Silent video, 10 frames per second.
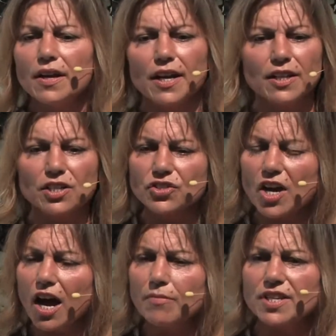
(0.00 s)
In the
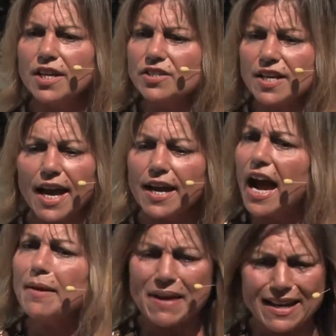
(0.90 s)
Psalms, they say,
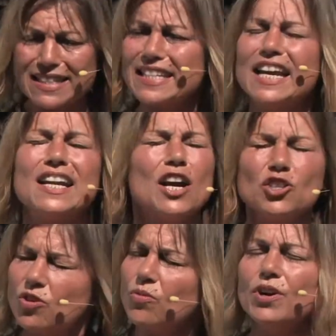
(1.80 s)
I meditate on
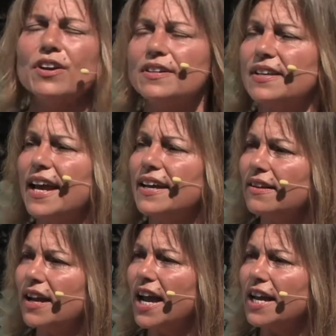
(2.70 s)
your word day
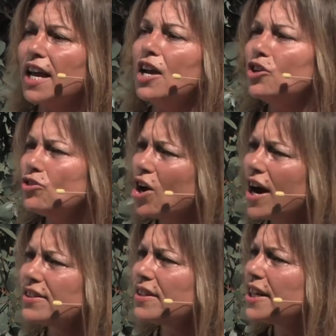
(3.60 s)
and night. You
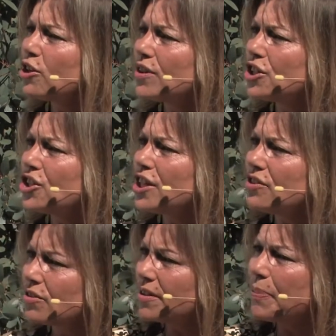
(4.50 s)
talk to any
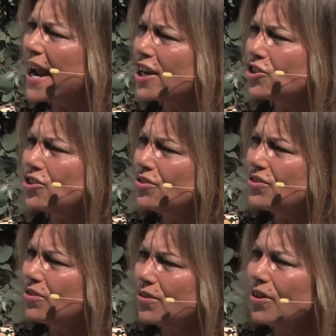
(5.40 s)
Christians or
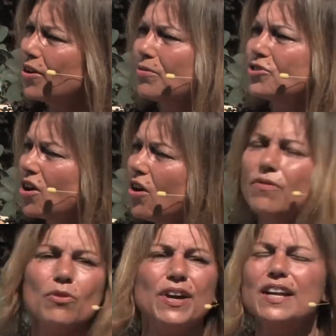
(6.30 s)
pastors or
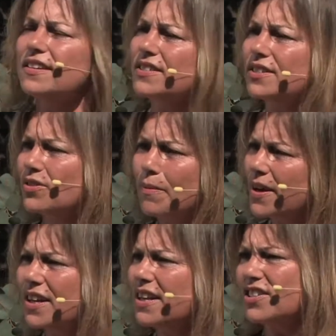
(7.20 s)
Jehovah Witnesses, oh
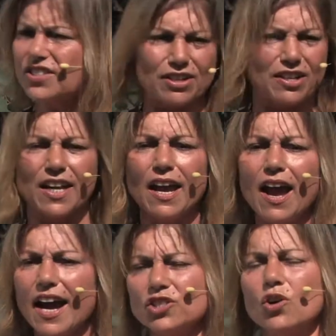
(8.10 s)
my goodness, they're like,
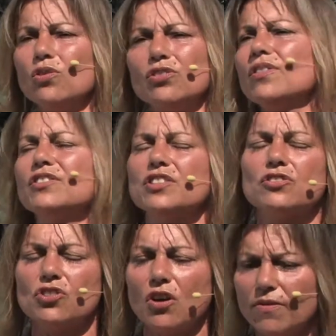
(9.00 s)
I told
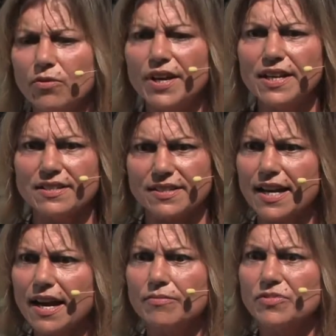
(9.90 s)
this Jehovah Witness
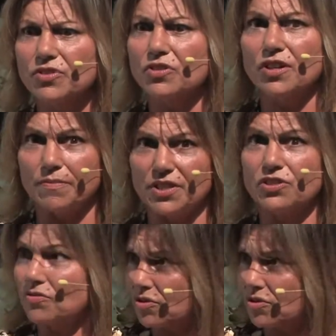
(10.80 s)
that I'm going to be